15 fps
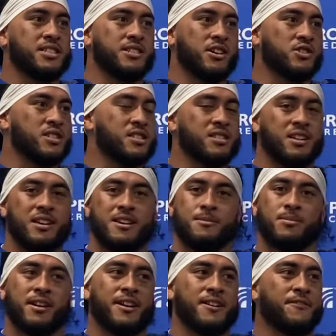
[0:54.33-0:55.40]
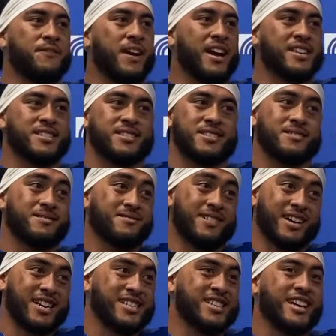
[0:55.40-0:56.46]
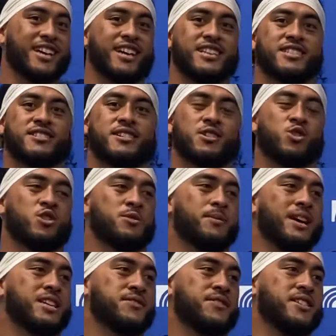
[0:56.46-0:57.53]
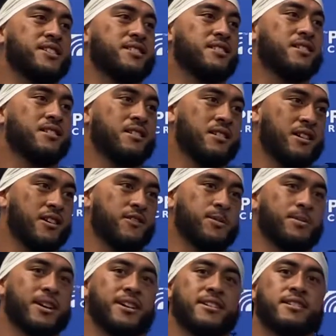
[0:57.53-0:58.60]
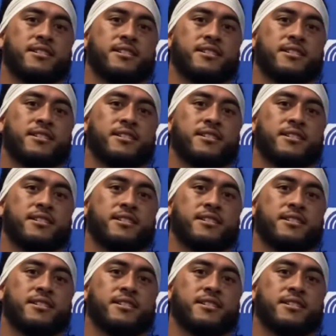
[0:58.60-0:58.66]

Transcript: You know, just playing fast and like I said, getting to the quarterback's feet every play.